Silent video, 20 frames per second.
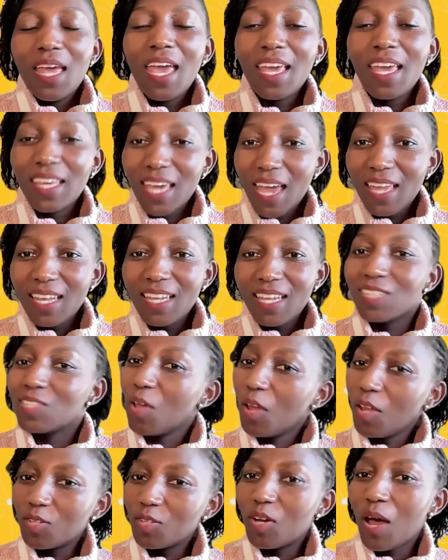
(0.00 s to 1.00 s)
Again, it's
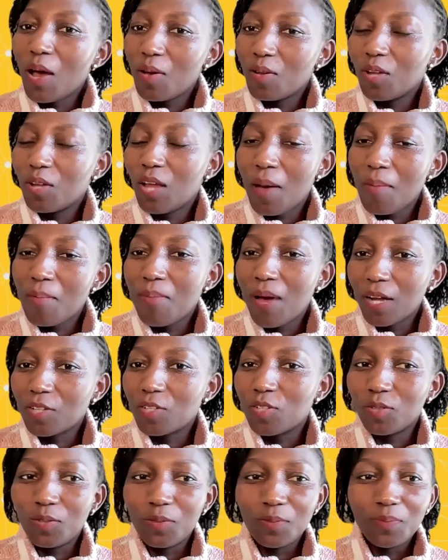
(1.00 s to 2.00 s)
going to come
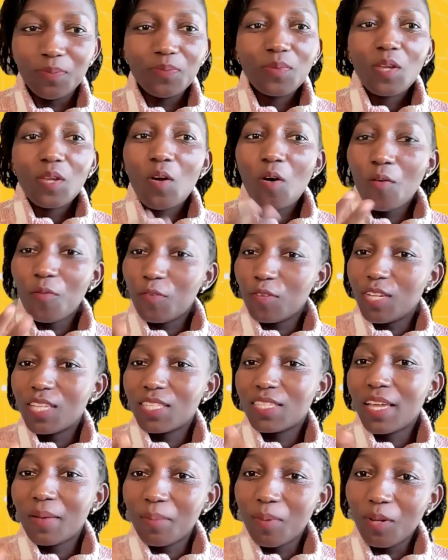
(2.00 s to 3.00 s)
back to
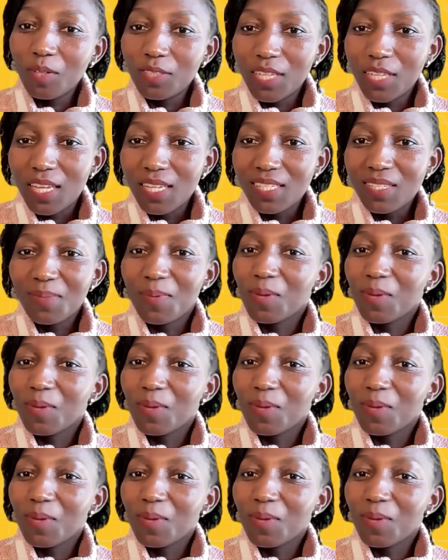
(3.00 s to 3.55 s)
confidence and boldness,